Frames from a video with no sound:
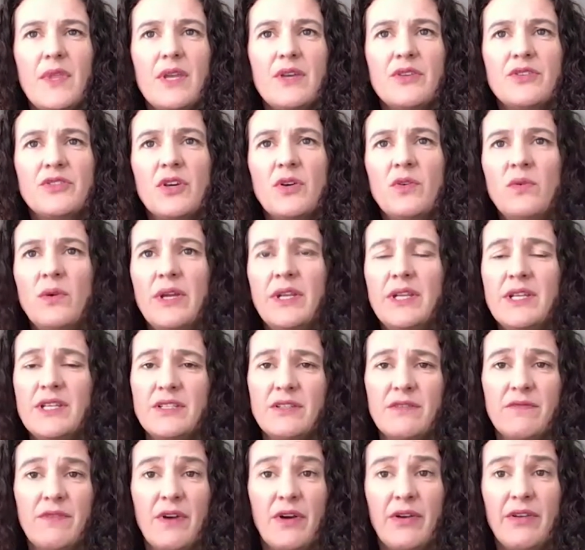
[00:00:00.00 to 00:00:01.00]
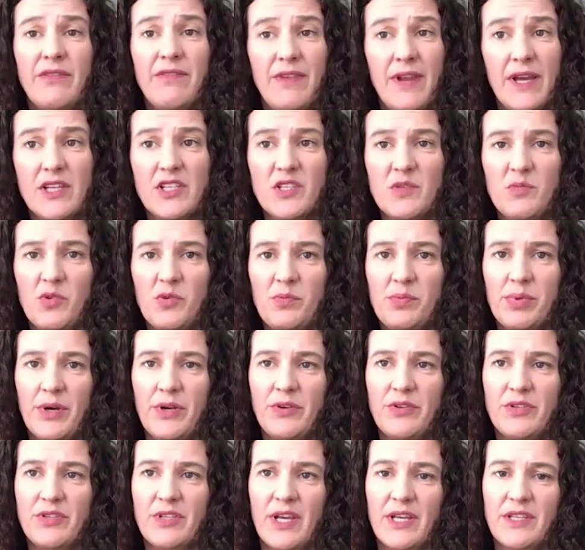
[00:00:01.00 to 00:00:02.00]
So it is a very flexible
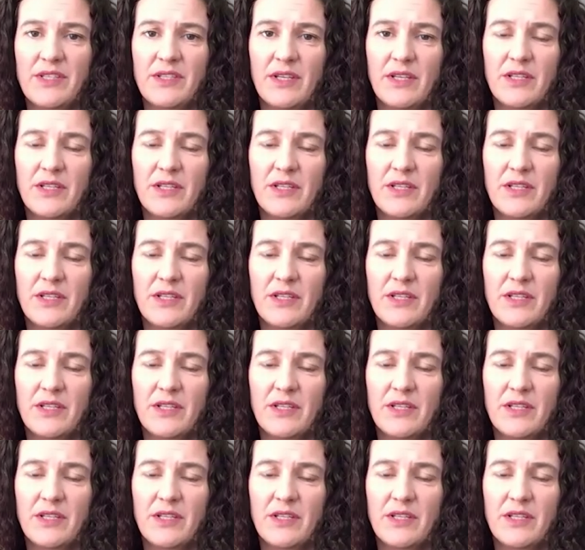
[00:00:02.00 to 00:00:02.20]
process.